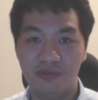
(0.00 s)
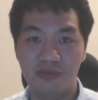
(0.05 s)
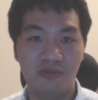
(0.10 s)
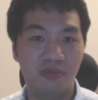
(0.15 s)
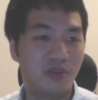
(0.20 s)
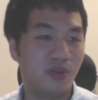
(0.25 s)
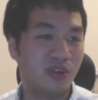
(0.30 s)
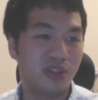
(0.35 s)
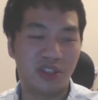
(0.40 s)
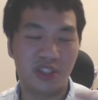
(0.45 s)

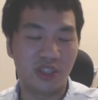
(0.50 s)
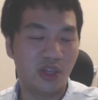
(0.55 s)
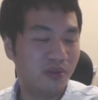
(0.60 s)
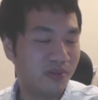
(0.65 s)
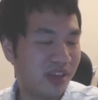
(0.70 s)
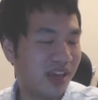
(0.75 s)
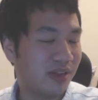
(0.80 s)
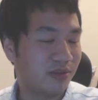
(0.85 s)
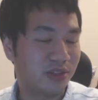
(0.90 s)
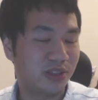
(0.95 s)
or
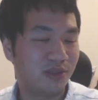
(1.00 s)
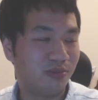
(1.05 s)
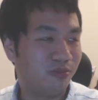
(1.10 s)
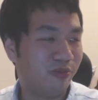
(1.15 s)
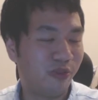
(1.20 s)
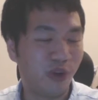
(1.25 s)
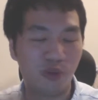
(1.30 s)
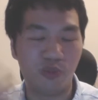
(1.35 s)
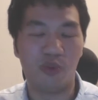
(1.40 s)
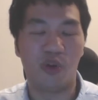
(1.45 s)

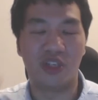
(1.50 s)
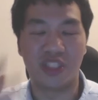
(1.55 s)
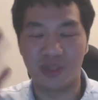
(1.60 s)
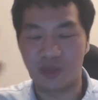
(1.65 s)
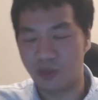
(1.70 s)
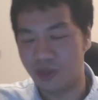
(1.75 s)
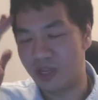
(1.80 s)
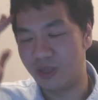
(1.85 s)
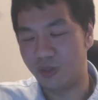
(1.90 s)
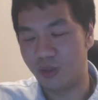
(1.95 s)
Food Wars,
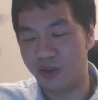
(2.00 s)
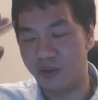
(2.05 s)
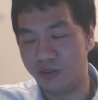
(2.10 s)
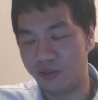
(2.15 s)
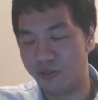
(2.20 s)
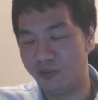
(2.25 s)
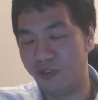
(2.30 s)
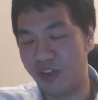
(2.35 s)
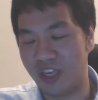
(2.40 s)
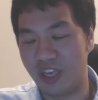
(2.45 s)
that's what I
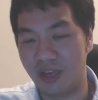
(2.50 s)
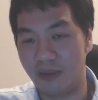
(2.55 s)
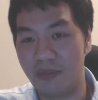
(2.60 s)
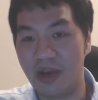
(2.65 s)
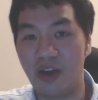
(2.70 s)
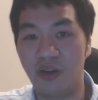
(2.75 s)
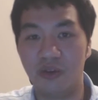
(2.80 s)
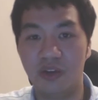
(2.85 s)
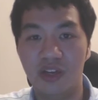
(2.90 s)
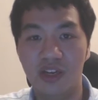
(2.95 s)
was thinking
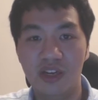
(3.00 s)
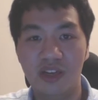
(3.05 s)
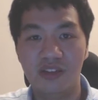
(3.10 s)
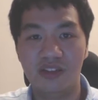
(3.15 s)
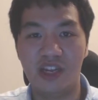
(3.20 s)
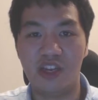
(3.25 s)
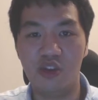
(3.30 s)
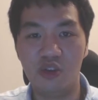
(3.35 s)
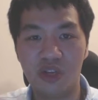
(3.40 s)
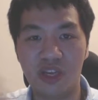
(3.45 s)
about,
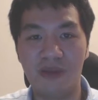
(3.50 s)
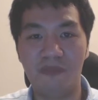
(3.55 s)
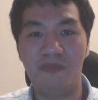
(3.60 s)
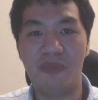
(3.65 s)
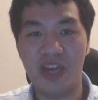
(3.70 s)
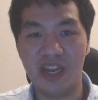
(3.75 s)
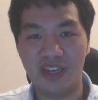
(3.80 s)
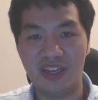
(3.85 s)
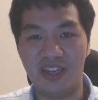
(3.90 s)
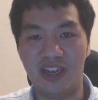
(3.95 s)
then you can
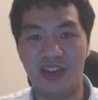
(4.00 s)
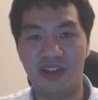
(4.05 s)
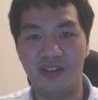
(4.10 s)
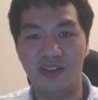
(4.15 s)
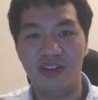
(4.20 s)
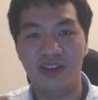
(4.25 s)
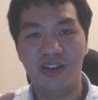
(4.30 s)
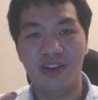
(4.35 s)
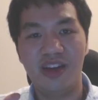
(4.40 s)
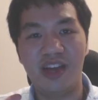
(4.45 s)
bet that
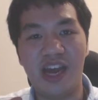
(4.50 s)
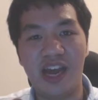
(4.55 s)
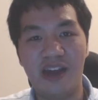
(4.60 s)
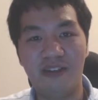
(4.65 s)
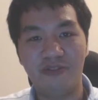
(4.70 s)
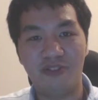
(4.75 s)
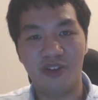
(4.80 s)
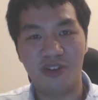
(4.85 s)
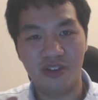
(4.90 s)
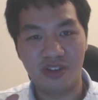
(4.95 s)

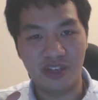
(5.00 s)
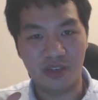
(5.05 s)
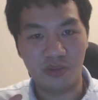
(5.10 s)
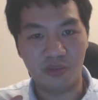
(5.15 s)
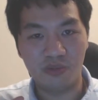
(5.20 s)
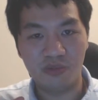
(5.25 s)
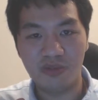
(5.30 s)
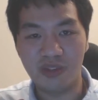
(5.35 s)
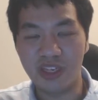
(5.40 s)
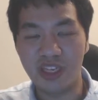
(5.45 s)
after the
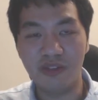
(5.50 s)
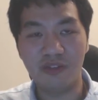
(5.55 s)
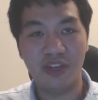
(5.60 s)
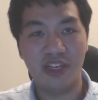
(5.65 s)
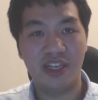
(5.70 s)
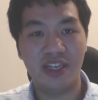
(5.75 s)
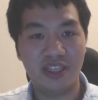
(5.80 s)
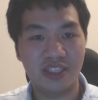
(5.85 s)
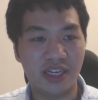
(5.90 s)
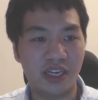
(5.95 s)

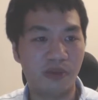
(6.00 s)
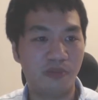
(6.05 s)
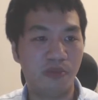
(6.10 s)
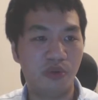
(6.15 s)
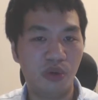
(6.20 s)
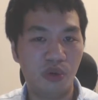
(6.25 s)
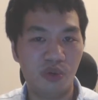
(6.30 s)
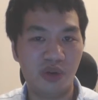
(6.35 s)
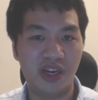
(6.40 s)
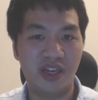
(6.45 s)
DVDs and the
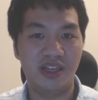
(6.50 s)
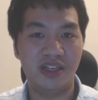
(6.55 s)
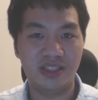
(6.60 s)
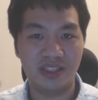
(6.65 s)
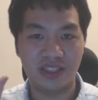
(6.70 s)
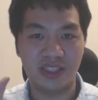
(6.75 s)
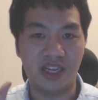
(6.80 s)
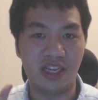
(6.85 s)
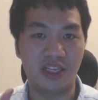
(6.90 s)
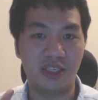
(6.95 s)

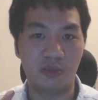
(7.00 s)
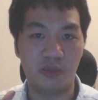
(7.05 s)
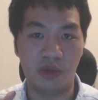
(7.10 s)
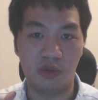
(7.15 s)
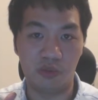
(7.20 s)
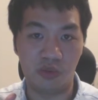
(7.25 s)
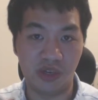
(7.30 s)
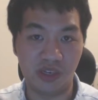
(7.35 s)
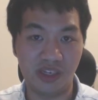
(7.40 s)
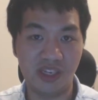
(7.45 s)
Blu-rays has
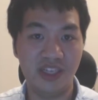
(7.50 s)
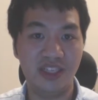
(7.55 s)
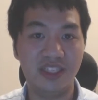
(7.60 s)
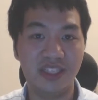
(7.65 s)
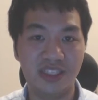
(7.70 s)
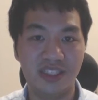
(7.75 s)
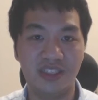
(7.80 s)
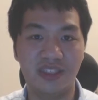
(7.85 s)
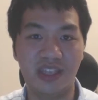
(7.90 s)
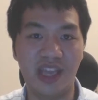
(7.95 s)
been
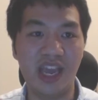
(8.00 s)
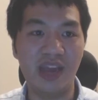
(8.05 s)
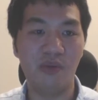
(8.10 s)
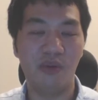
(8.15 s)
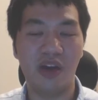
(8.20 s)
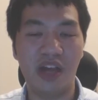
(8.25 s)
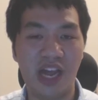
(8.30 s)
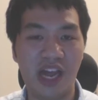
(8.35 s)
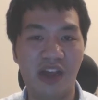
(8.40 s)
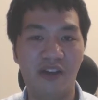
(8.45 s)
released, they
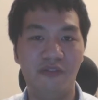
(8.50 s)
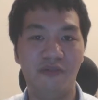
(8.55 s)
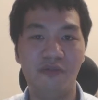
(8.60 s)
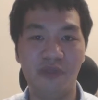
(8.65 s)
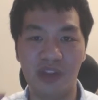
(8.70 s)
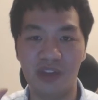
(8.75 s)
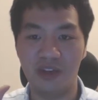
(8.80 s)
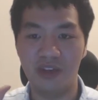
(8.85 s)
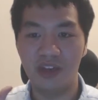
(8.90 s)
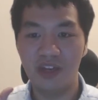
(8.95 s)
will have
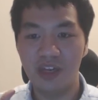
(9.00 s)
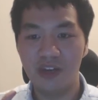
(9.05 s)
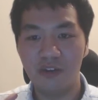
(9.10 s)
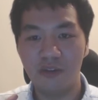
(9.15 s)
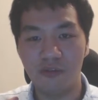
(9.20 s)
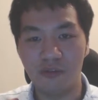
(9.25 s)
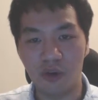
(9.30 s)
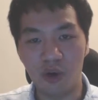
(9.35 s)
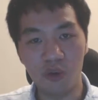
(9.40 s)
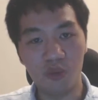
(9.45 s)
it
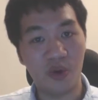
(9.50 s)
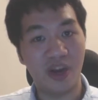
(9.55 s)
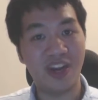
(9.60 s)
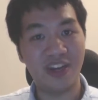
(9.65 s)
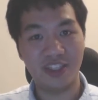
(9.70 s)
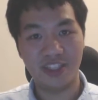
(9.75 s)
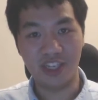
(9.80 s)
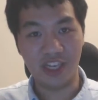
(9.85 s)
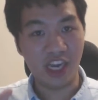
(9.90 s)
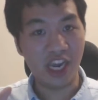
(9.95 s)
for
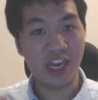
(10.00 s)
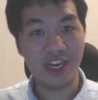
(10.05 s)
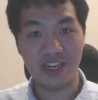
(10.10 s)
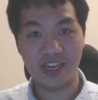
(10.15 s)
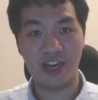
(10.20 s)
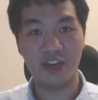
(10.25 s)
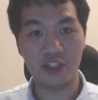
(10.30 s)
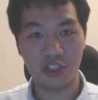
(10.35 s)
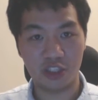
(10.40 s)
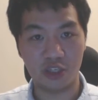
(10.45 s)
rent in
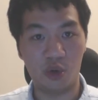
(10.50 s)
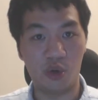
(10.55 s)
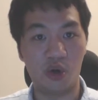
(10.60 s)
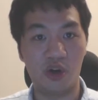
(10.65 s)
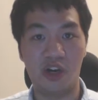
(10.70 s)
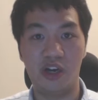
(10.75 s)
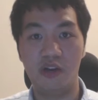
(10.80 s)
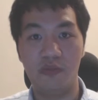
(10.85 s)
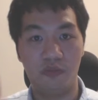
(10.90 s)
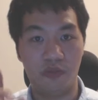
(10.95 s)
their
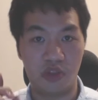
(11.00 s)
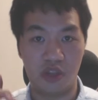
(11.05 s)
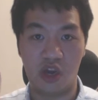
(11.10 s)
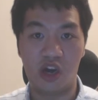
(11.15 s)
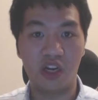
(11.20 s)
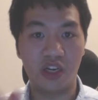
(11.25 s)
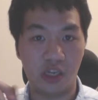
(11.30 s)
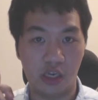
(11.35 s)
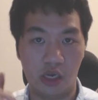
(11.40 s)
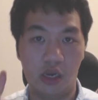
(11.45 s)
store
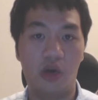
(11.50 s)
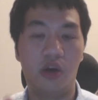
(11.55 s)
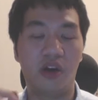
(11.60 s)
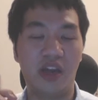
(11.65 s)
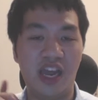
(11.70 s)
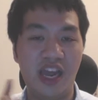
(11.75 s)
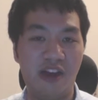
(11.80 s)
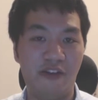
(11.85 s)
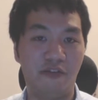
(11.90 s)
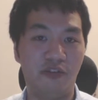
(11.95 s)
not long
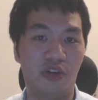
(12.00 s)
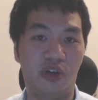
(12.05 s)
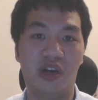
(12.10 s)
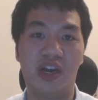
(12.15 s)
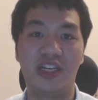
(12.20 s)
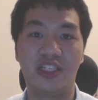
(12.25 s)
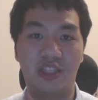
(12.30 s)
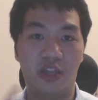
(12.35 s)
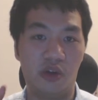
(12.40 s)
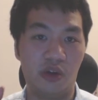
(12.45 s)
after,
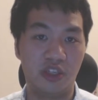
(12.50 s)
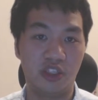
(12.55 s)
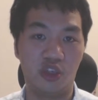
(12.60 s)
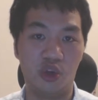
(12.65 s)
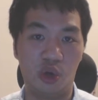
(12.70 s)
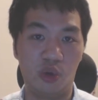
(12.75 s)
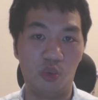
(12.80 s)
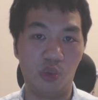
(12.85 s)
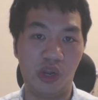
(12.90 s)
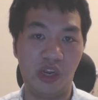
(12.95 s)
as long as
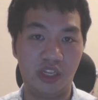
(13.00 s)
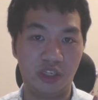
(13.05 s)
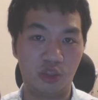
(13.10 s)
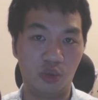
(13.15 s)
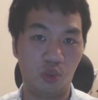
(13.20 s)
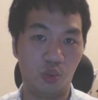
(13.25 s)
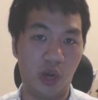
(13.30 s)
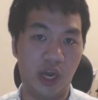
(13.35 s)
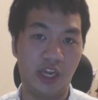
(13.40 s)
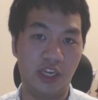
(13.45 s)
you're willing to
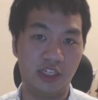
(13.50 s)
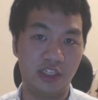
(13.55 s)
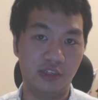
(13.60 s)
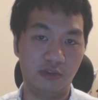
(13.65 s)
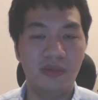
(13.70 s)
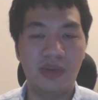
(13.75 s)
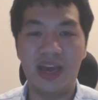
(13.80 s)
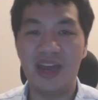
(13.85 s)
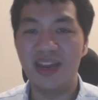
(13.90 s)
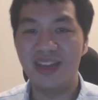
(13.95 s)
wait.
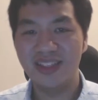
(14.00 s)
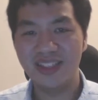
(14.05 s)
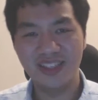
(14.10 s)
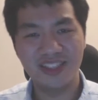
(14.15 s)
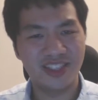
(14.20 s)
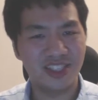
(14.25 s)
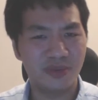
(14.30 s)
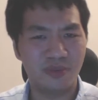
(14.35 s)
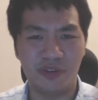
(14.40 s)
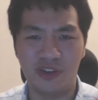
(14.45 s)
And it isn't
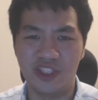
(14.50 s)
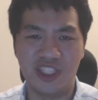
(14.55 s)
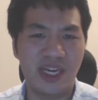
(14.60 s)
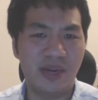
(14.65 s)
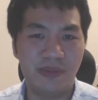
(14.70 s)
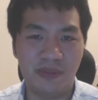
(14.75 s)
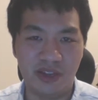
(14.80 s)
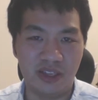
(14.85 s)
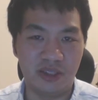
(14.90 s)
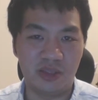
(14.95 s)
just for
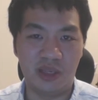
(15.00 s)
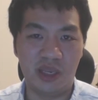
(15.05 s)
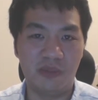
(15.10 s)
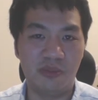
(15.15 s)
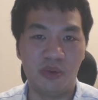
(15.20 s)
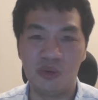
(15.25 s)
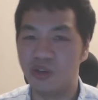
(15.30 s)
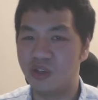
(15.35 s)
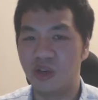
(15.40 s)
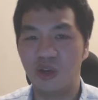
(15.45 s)
Japanese
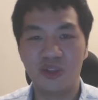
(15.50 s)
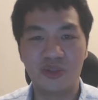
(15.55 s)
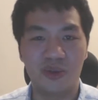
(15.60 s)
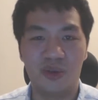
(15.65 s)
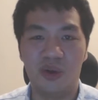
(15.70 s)
people, it goes for